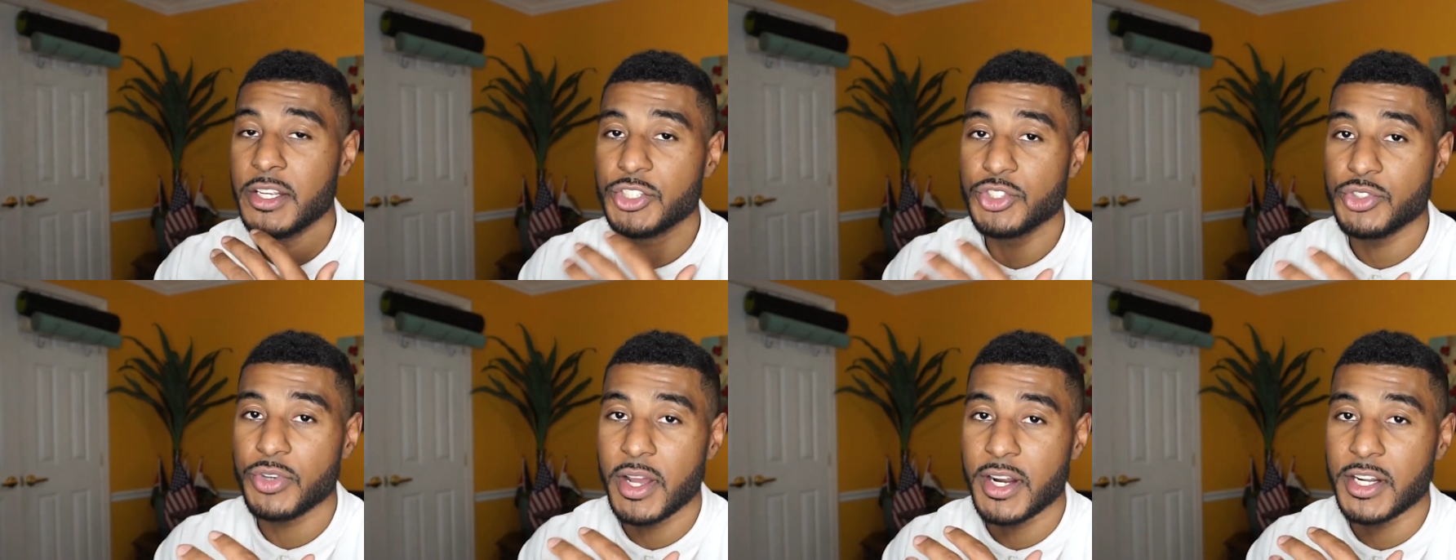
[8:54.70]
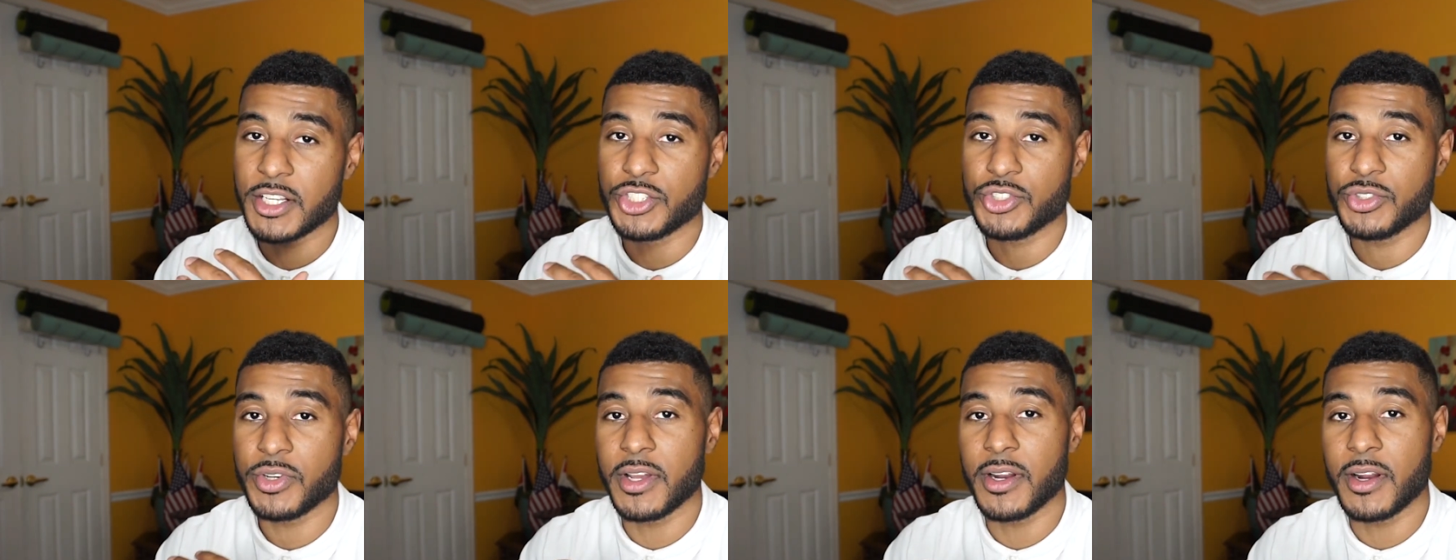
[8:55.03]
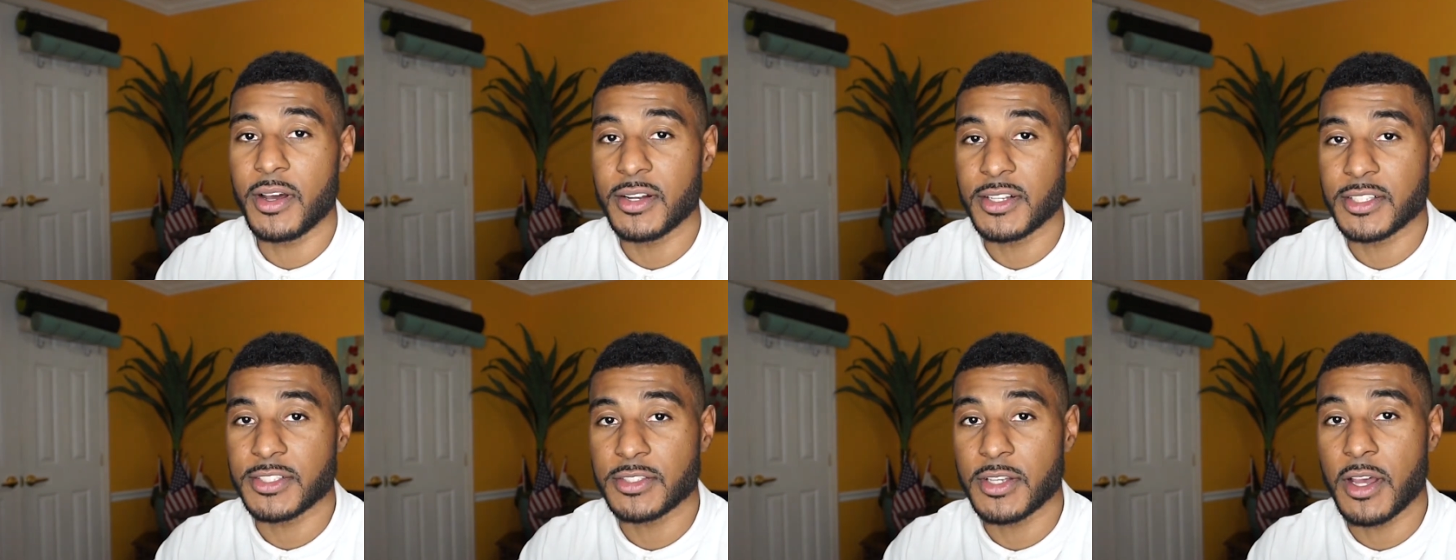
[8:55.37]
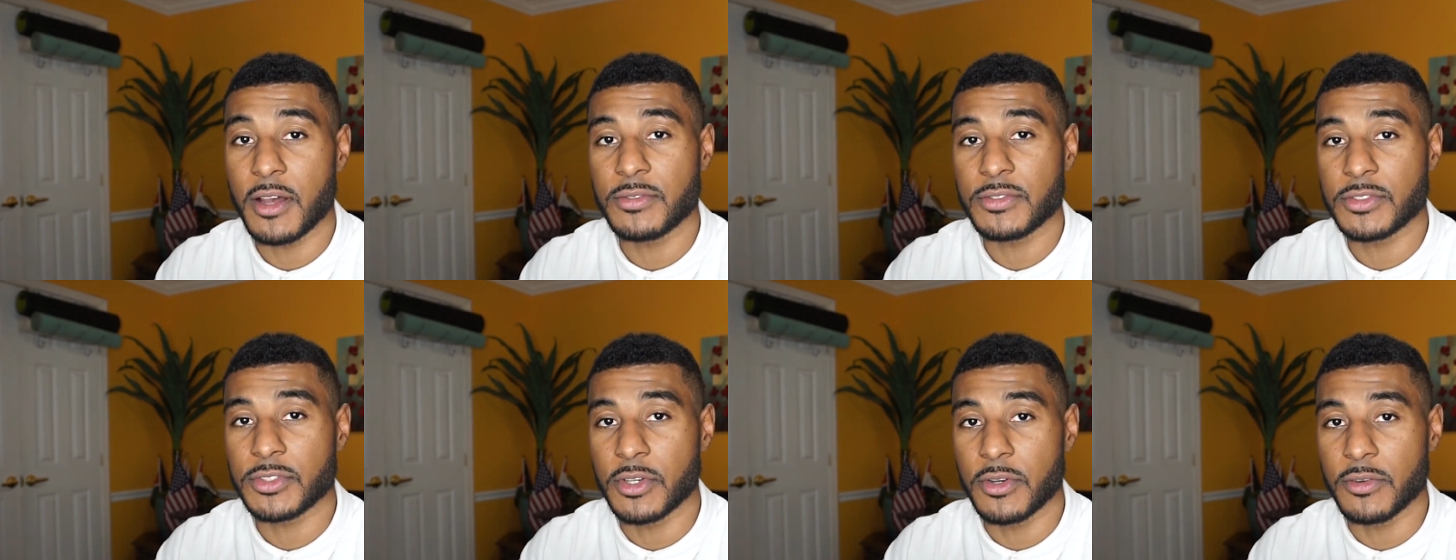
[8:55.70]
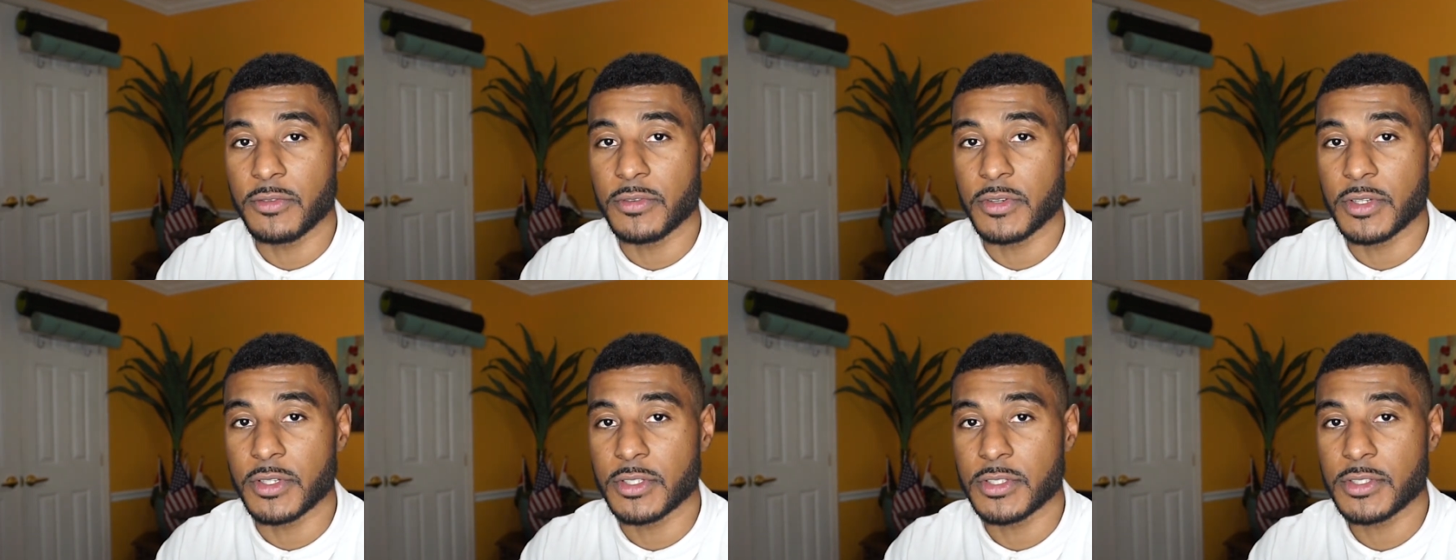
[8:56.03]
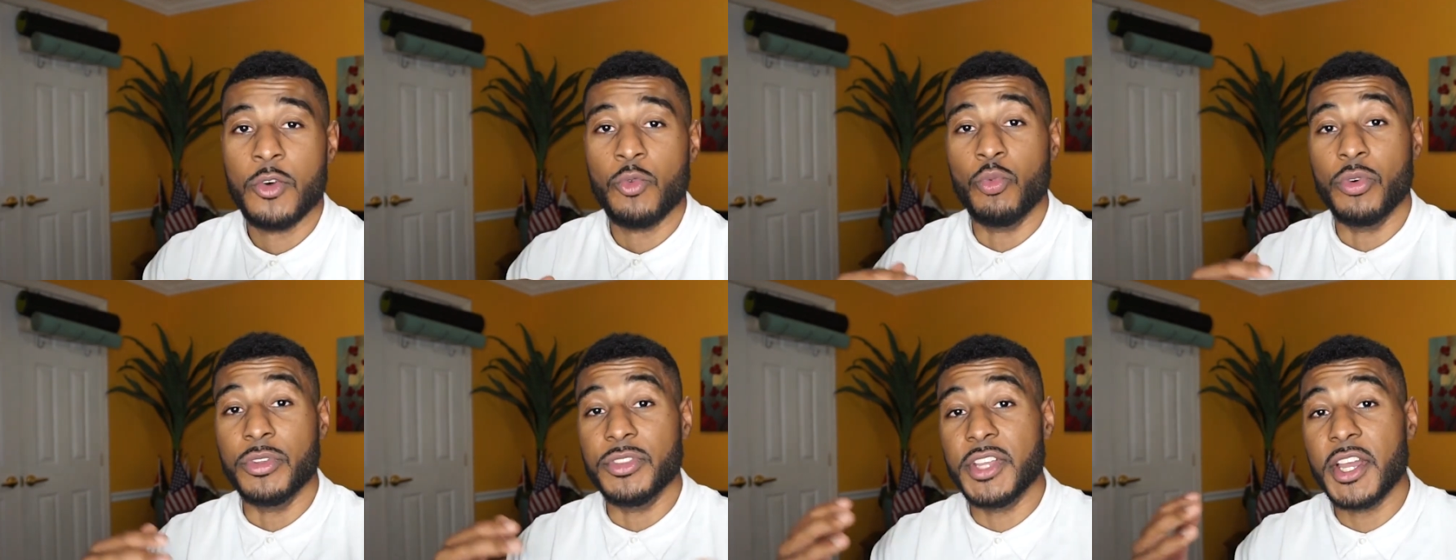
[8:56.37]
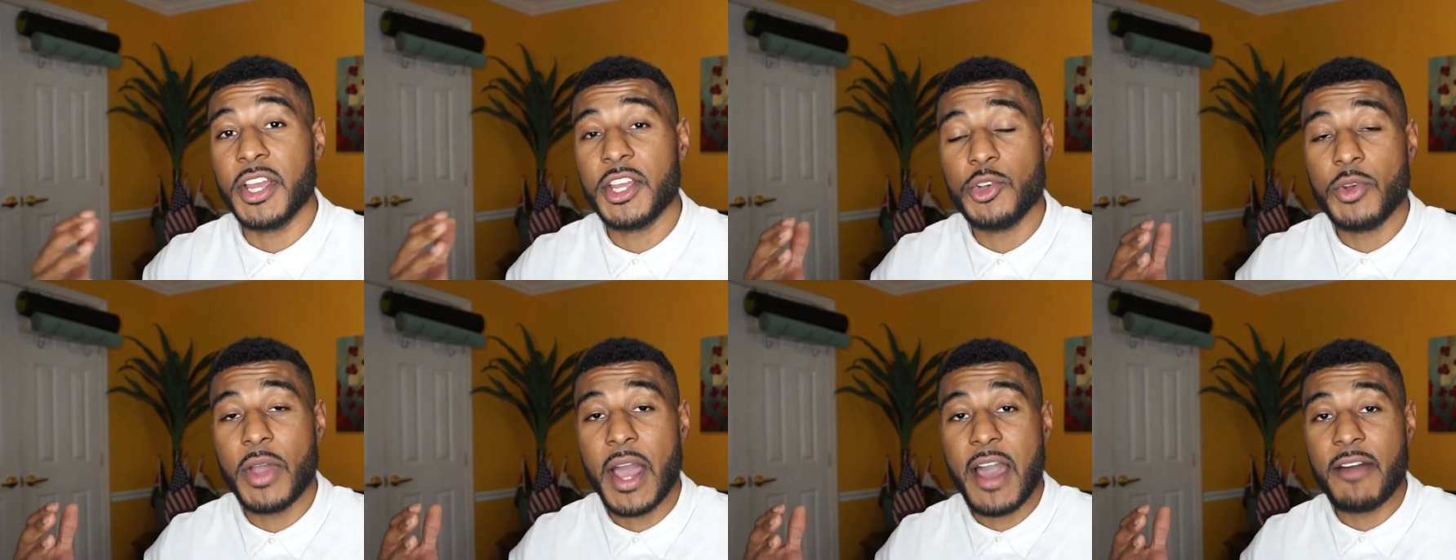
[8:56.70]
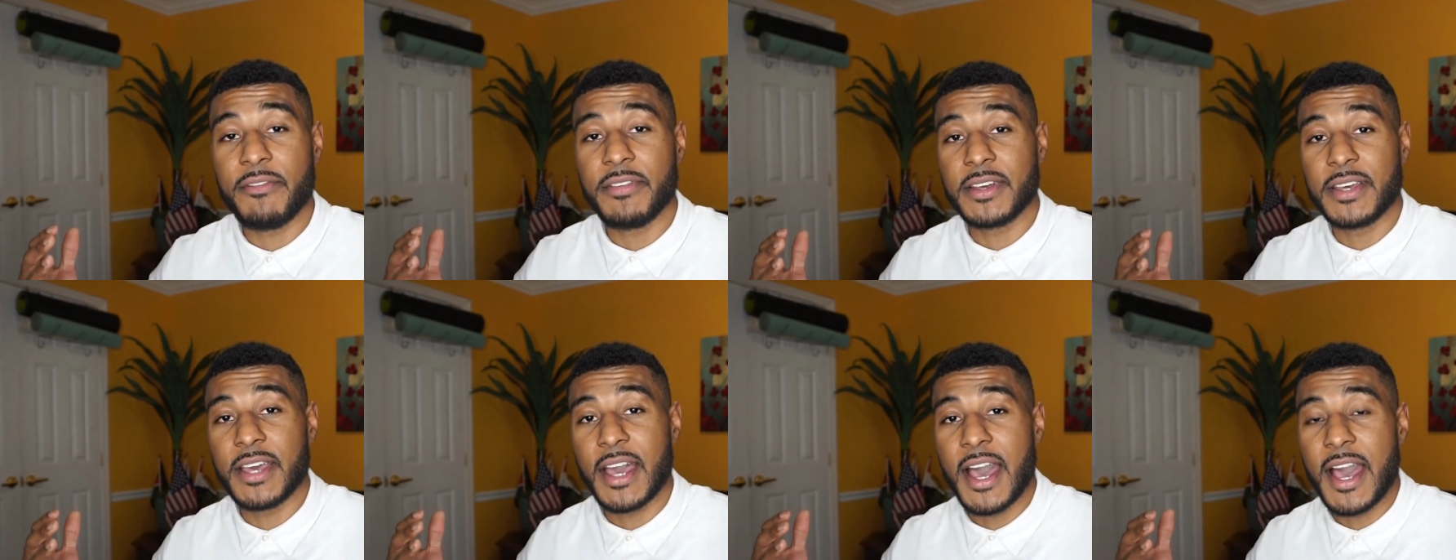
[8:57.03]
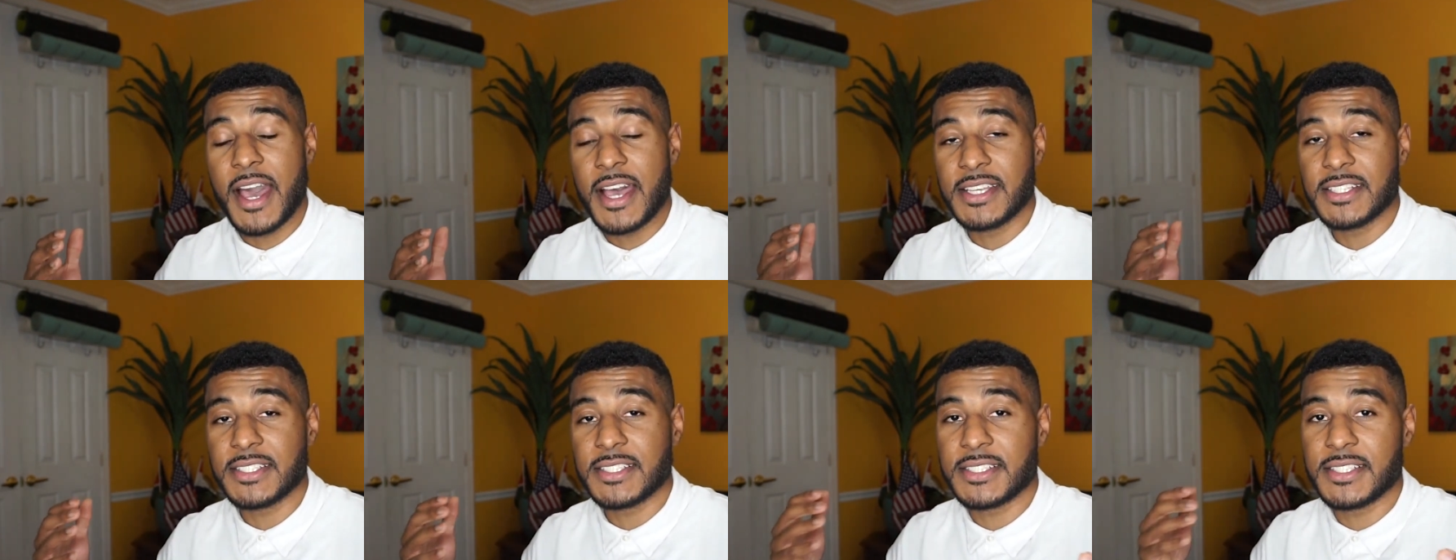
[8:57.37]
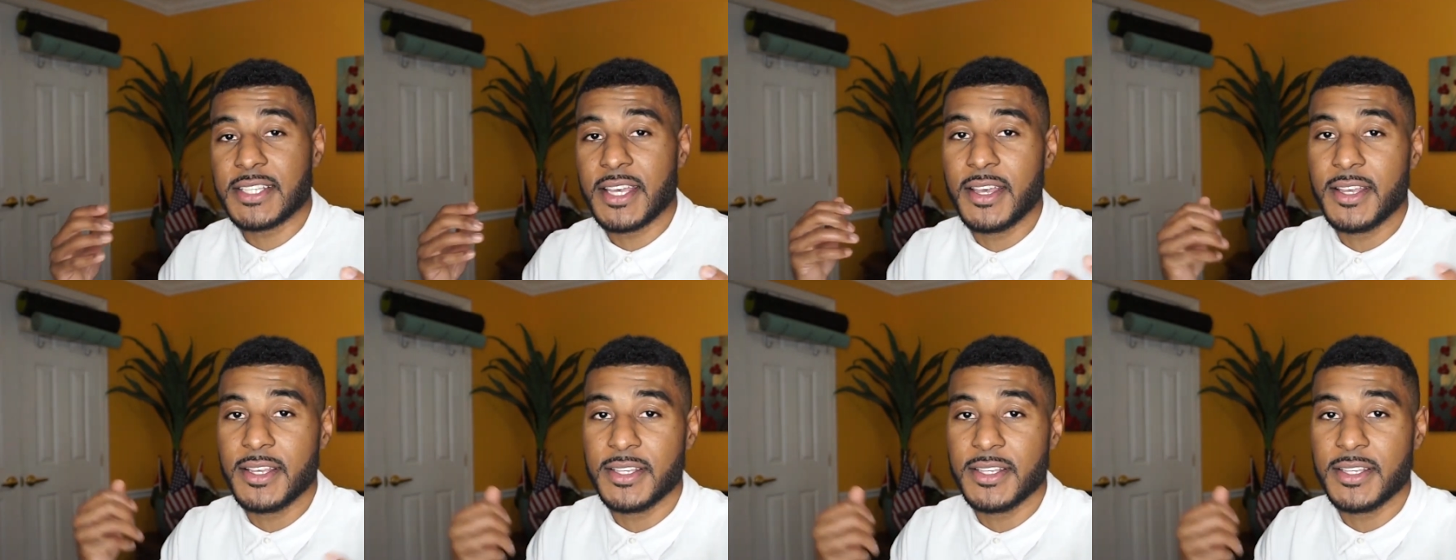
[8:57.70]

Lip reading: try to train on a soft surface. Well, there you have it, guys.